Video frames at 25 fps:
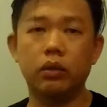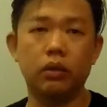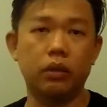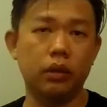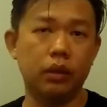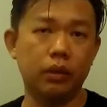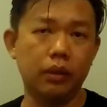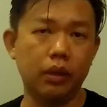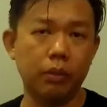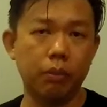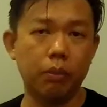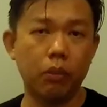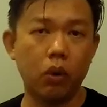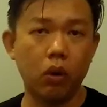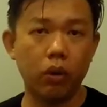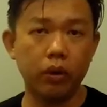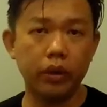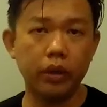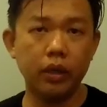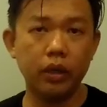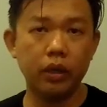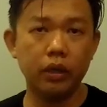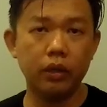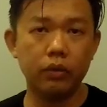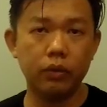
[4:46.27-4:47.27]
in the
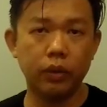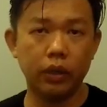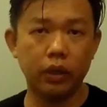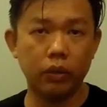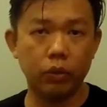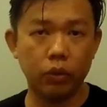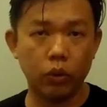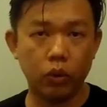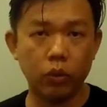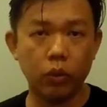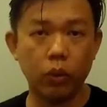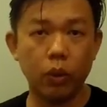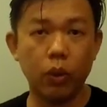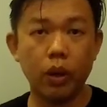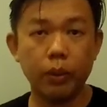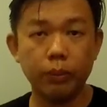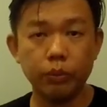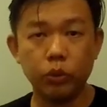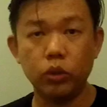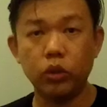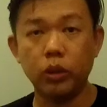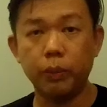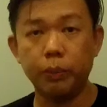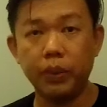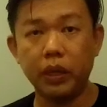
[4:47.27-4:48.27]
morning, when you go up
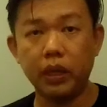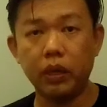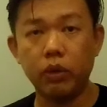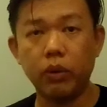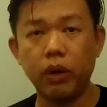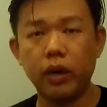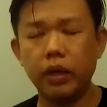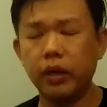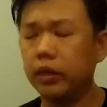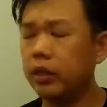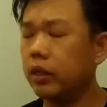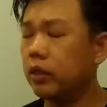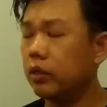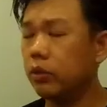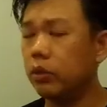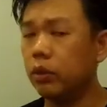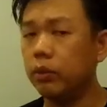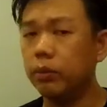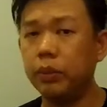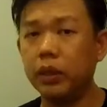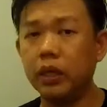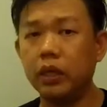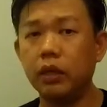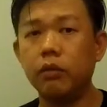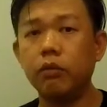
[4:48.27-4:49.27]
to the peak, right, it can
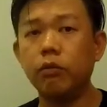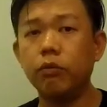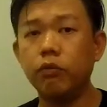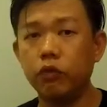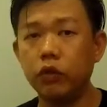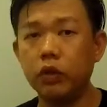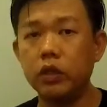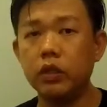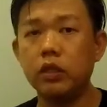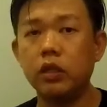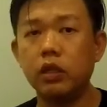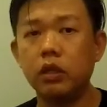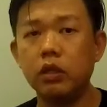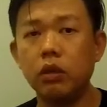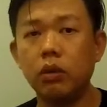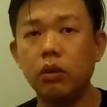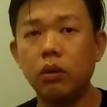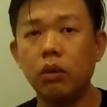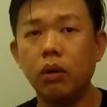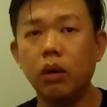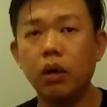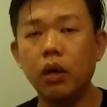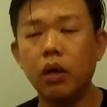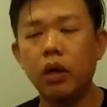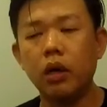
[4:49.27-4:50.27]
be freezing
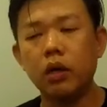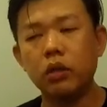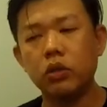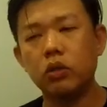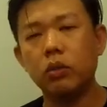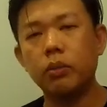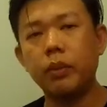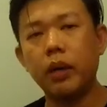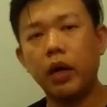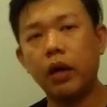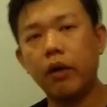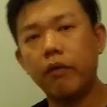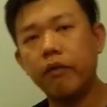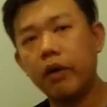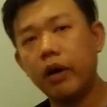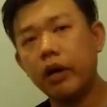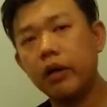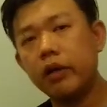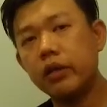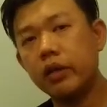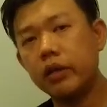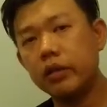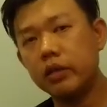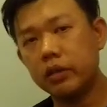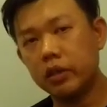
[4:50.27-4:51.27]
cold. So my
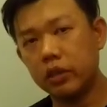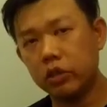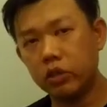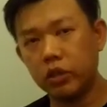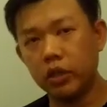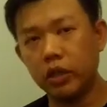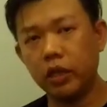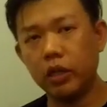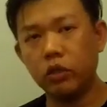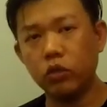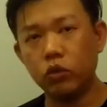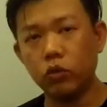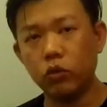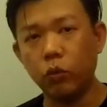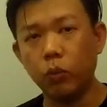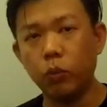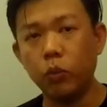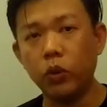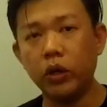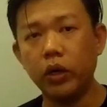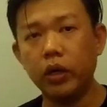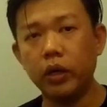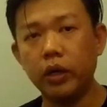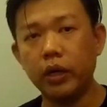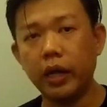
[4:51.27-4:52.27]
advice is actually to
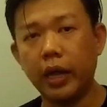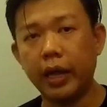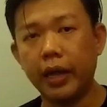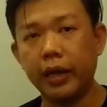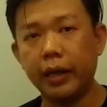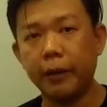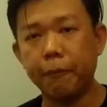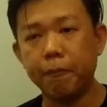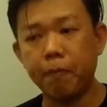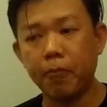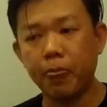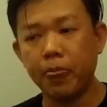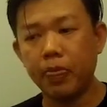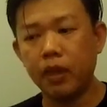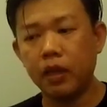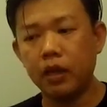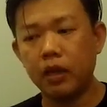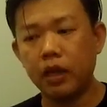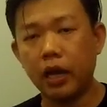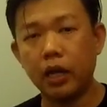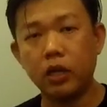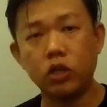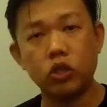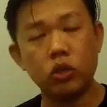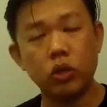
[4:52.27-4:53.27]
bring like
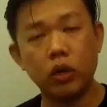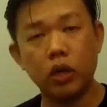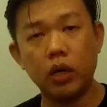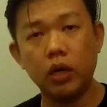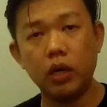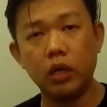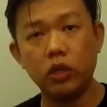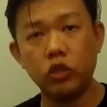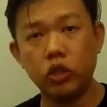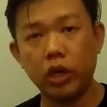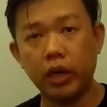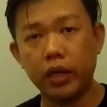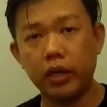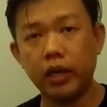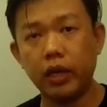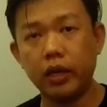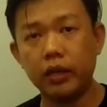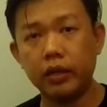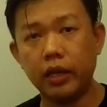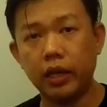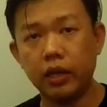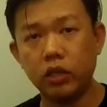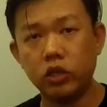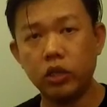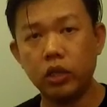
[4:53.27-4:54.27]
extra jacket
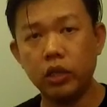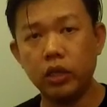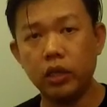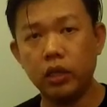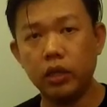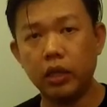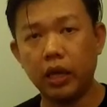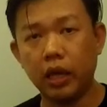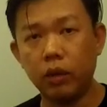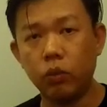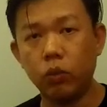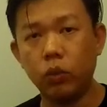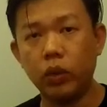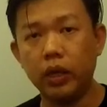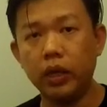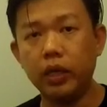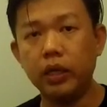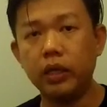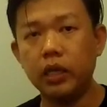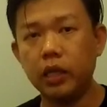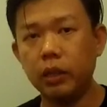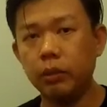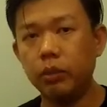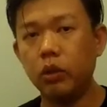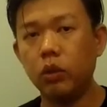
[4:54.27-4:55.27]
that actually can really
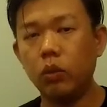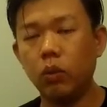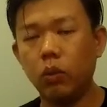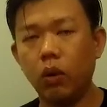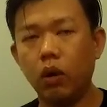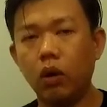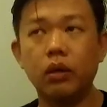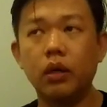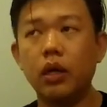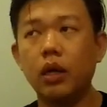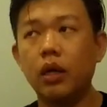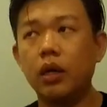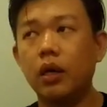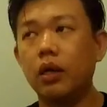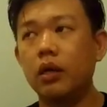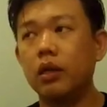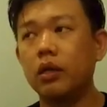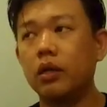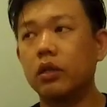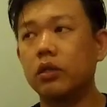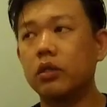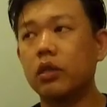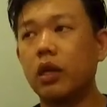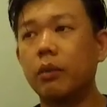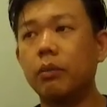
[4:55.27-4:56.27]
keep you warm,
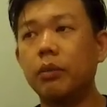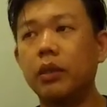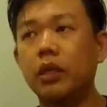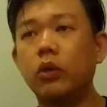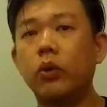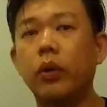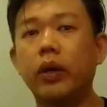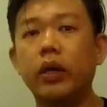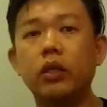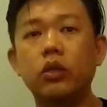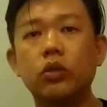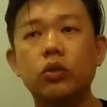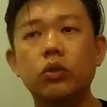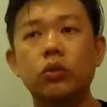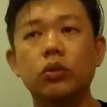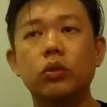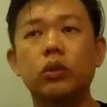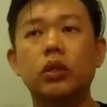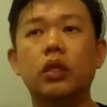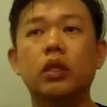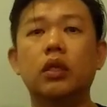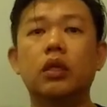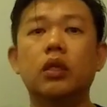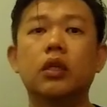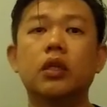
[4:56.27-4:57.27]
because I'll be going to
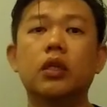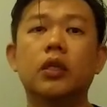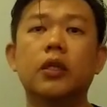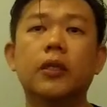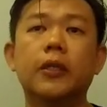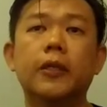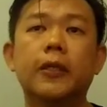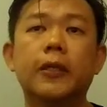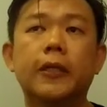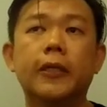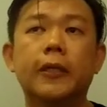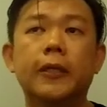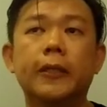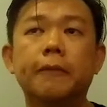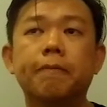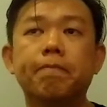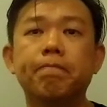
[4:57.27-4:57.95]
the